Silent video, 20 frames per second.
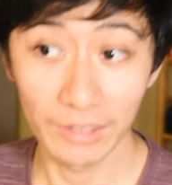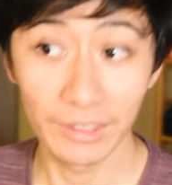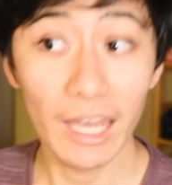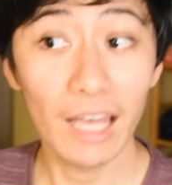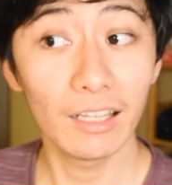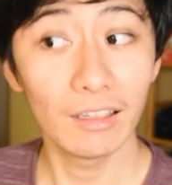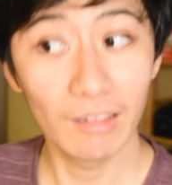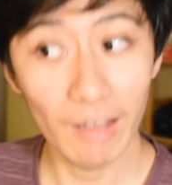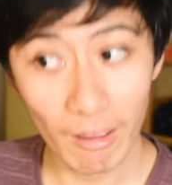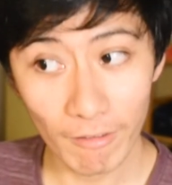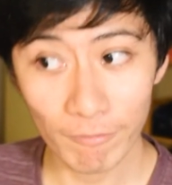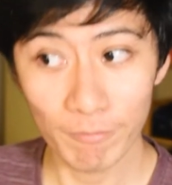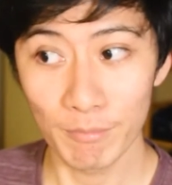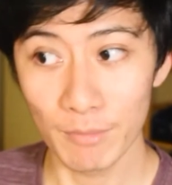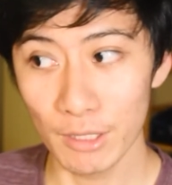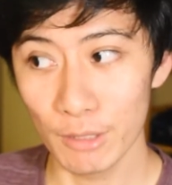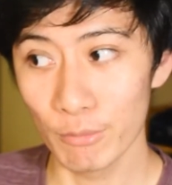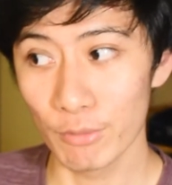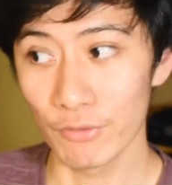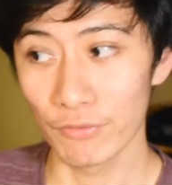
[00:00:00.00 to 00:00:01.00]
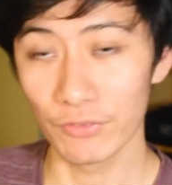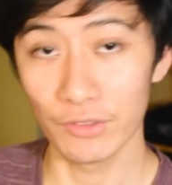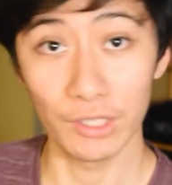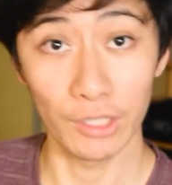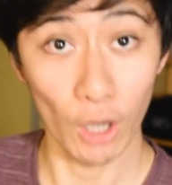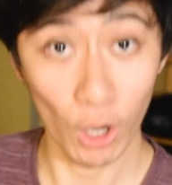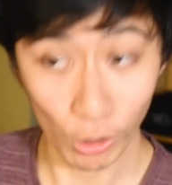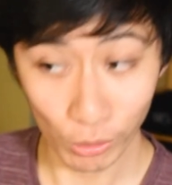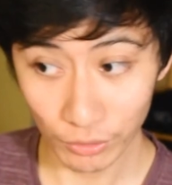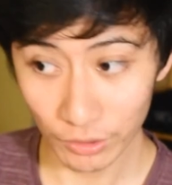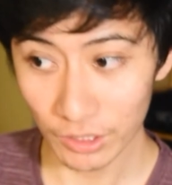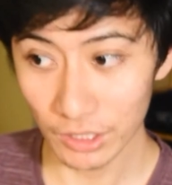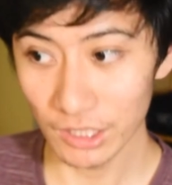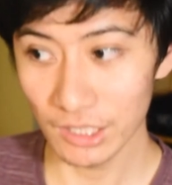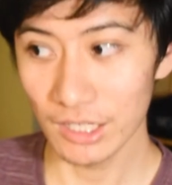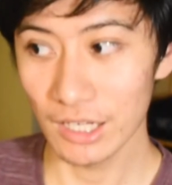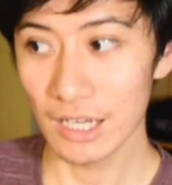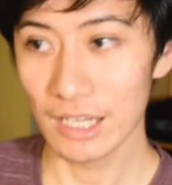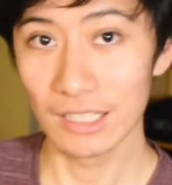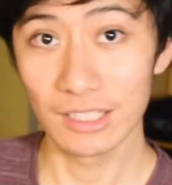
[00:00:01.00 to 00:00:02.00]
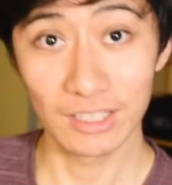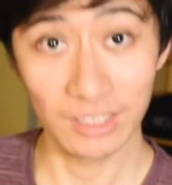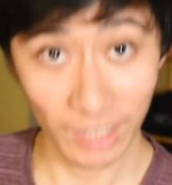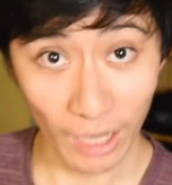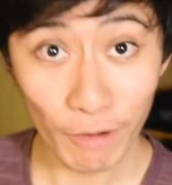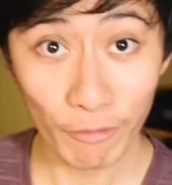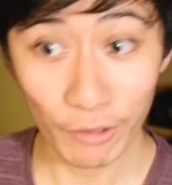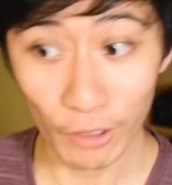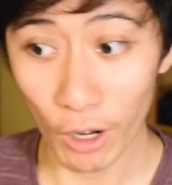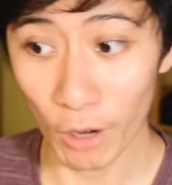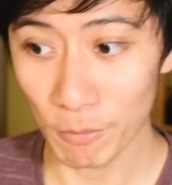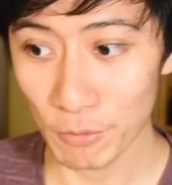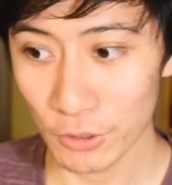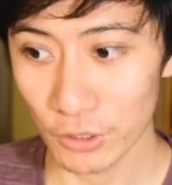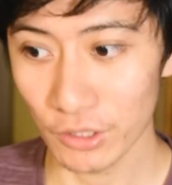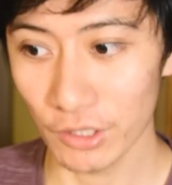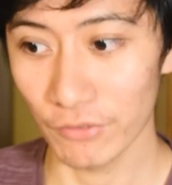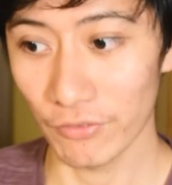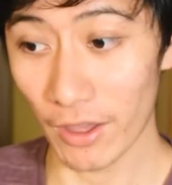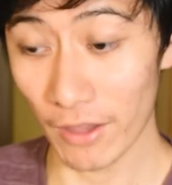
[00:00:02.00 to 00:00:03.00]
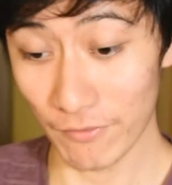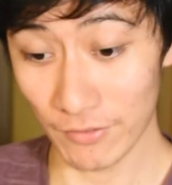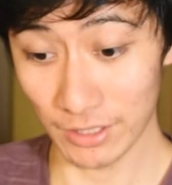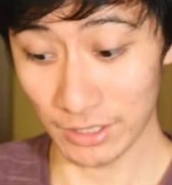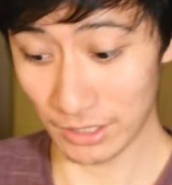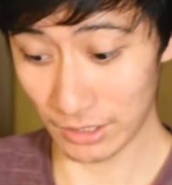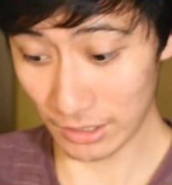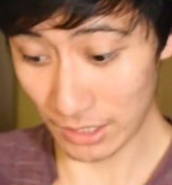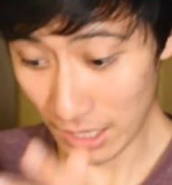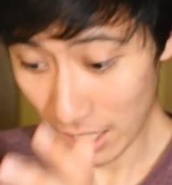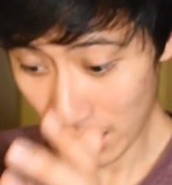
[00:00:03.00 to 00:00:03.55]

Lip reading: that left me with the only scary option of having to